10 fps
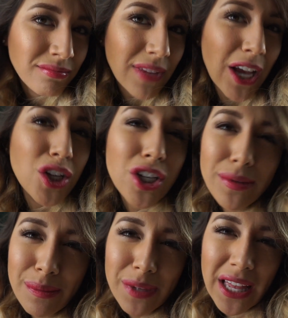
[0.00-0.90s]
I should
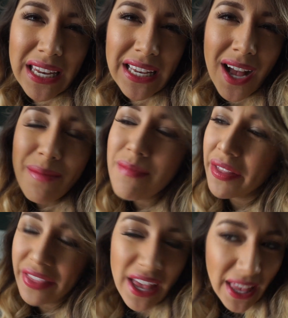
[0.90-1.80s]
have been planning a
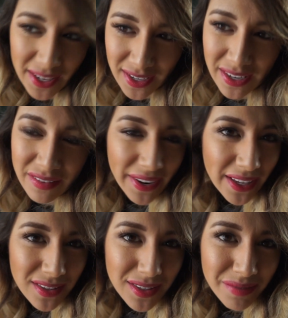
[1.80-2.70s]
month ahead in
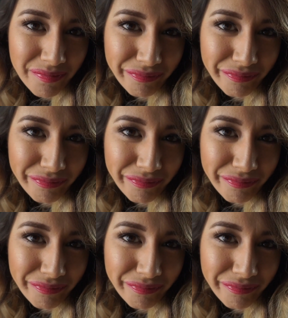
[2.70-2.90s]
advance.